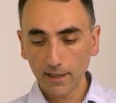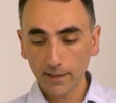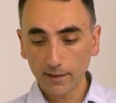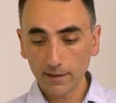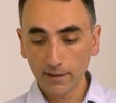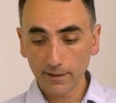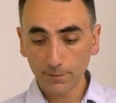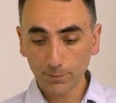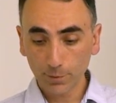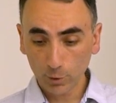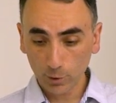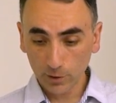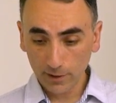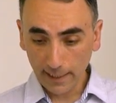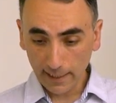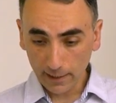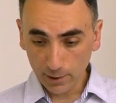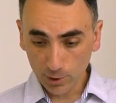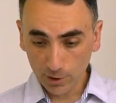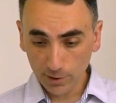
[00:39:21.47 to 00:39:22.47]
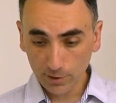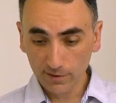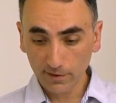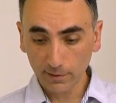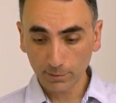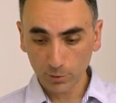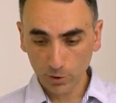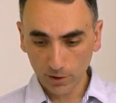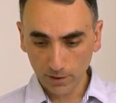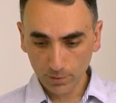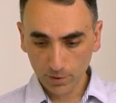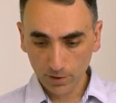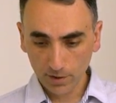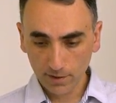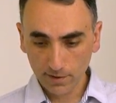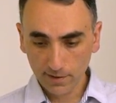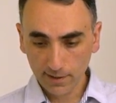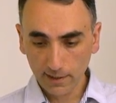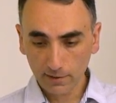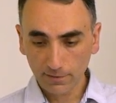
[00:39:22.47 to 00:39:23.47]
the production subscription
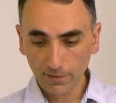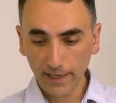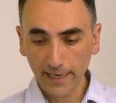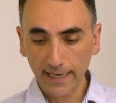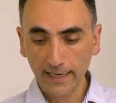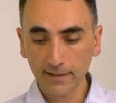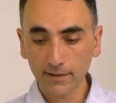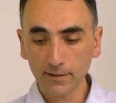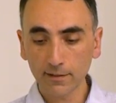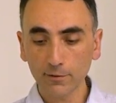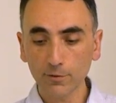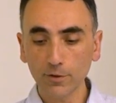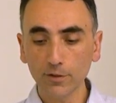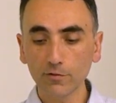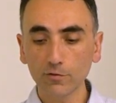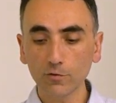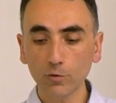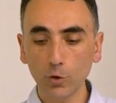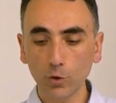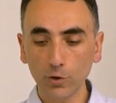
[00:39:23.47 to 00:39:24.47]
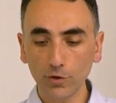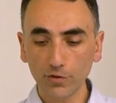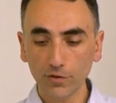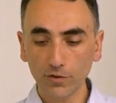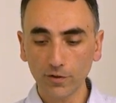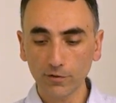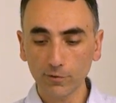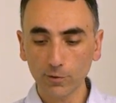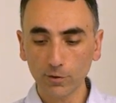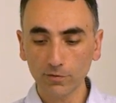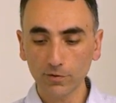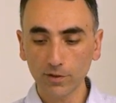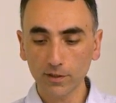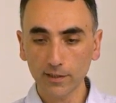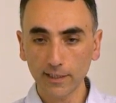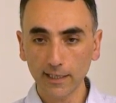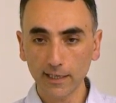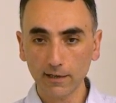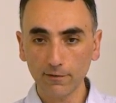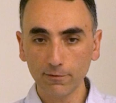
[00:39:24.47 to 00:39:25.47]
itself, and the resources of the
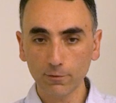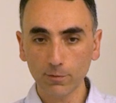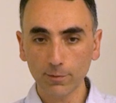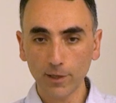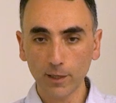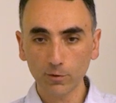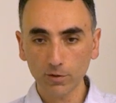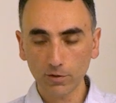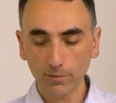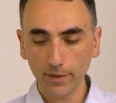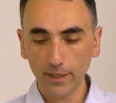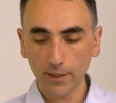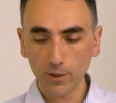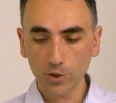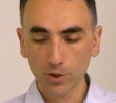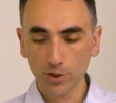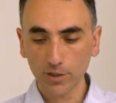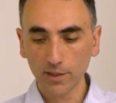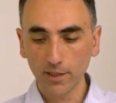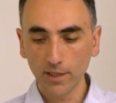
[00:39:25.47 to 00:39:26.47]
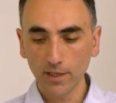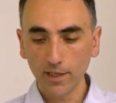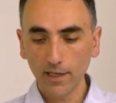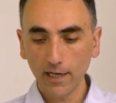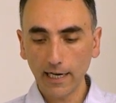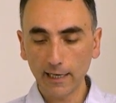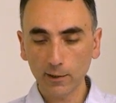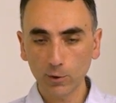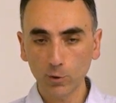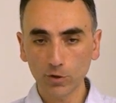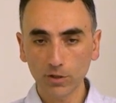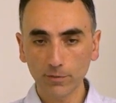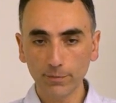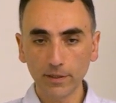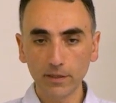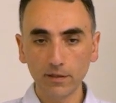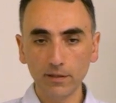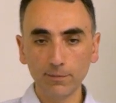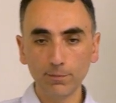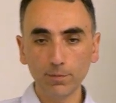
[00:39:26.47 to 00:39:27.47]
Terraform automation are going to
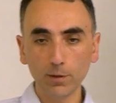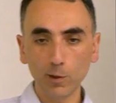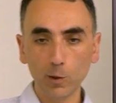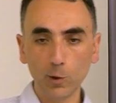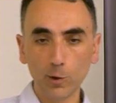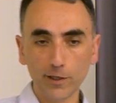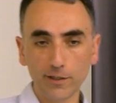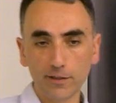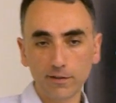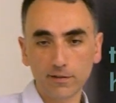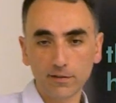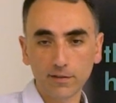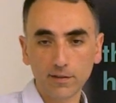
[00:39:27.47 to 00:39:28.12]
be deployed